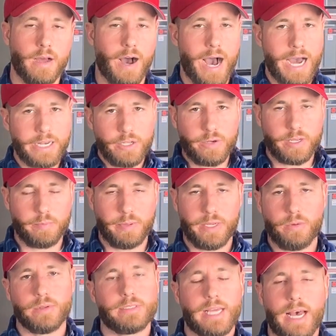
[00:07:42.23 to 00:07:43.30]
how do you
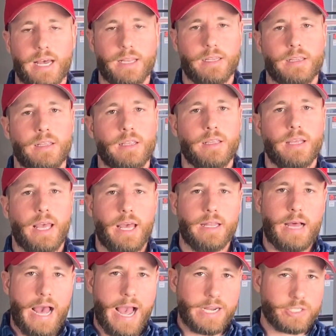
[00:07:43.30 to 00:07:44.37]
compete with that?
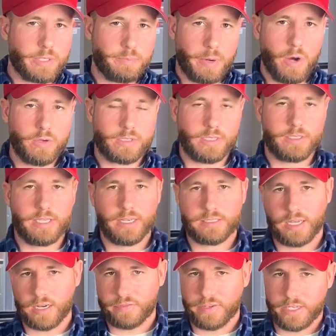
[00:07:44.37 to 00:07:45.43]
And I actually posted a
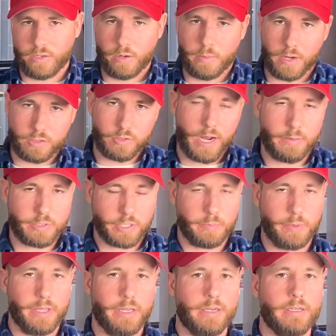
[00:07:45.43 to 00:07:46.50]
TikTok video about
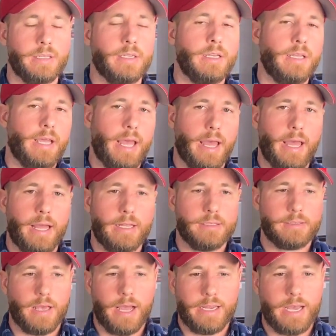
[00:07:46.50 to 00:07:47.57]
dropshipping, and I